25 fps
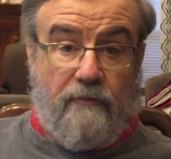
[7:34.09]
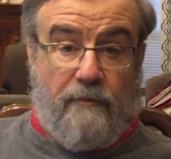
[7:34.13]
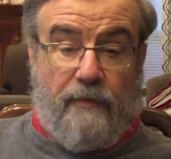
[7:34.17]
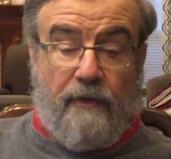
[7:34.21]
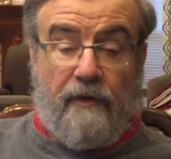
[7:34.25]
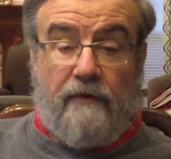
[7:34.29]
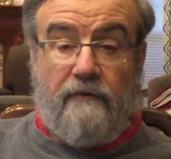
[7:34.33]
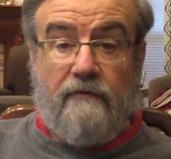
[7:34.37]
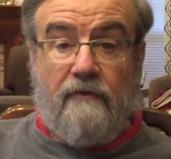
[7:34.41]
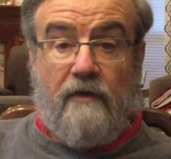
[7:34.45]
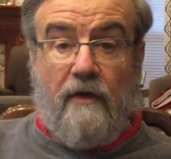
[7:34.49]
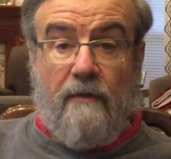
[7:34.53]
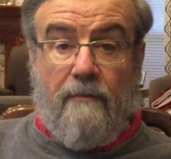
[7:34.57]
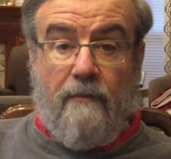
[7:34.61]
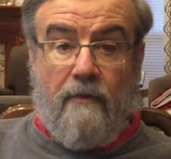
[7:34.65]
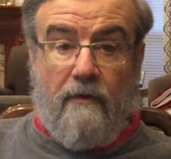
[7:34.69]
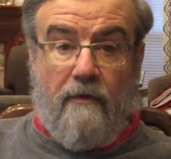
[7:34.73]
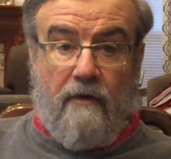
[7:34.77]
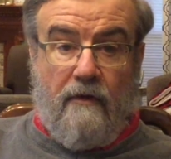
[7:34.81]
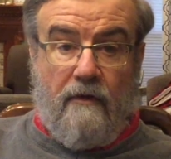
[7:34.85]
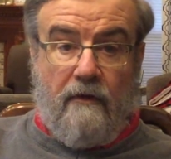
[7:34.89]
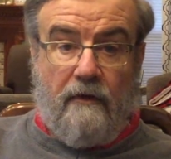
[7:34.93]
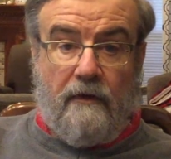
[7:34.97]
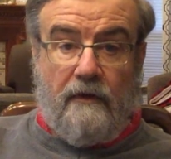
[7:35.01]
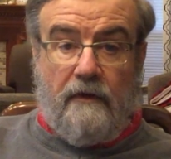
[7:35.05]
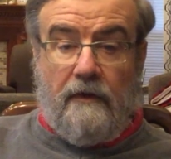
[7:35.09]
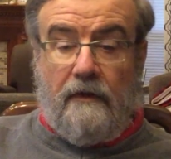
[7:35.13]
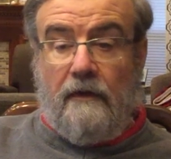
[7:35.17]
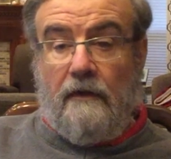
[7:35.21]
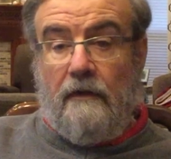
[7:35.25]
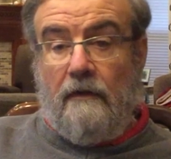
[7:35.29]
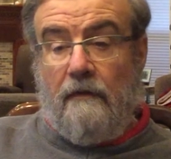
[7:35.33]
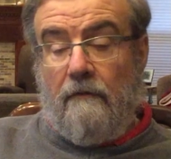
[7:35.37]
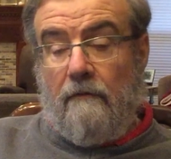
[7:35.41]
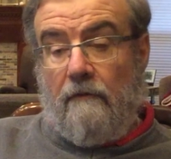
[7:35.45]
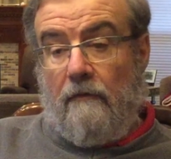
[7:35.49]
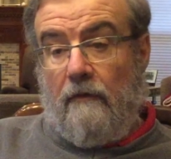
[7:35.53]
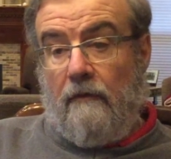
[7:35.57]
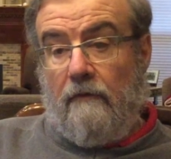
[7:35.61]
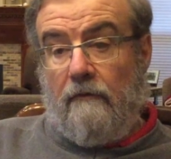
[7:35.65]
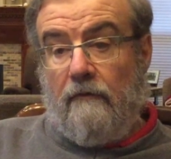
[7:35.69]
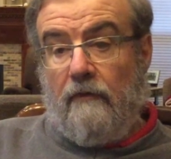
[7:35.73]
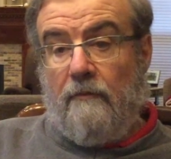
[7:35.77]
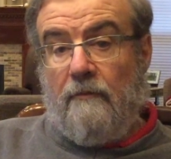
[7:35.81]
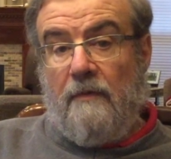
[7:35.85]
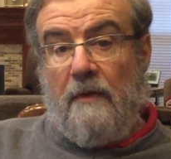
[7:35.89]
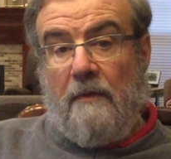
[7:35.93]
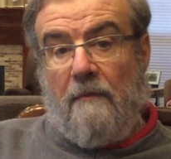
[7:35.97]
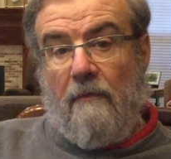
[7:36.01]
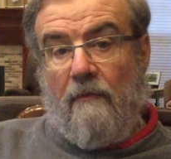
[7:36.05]
Books come along a
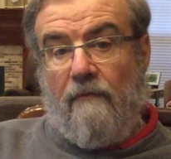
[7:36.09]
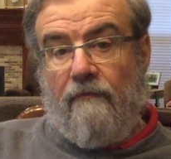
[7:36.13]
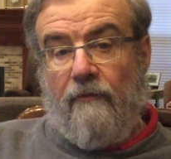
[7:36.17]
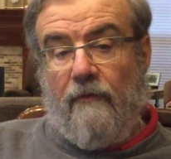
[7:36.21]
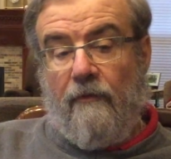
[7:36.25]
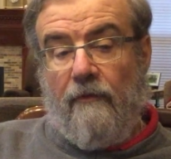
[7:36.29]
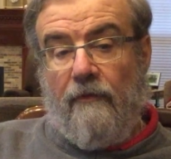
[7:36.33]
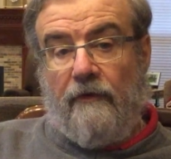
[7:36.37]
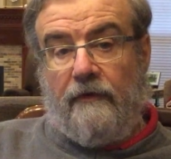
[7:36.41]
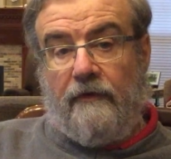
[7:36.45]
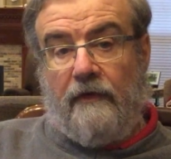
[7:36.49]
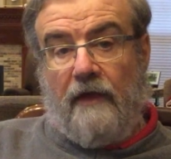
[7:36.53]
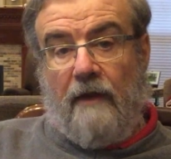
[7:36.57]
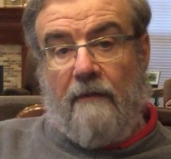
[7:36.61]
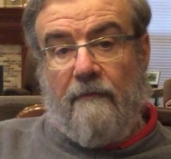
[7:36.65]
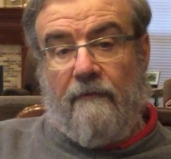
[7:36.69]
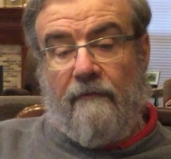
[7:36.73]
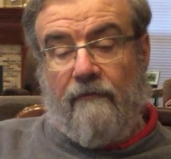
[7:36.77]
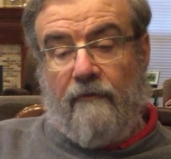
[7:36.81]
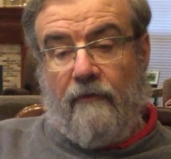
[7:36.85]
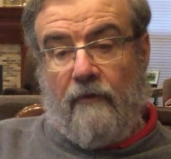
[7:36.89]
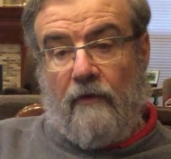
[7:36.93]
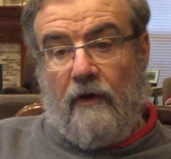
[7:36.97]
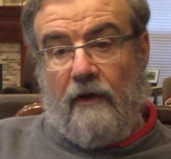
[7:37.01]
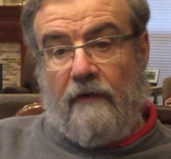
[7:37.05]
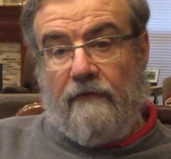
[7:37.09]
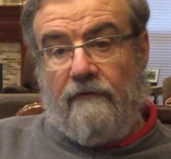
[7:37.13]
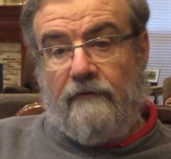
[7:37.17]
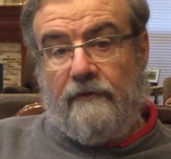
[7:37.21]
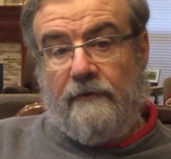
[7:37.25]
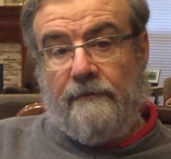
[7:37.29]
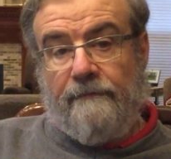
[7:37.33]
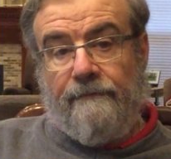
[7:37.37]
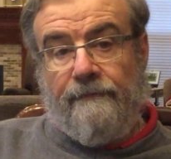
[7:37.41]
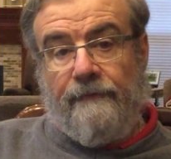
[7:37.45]
little bit before the time of Christ,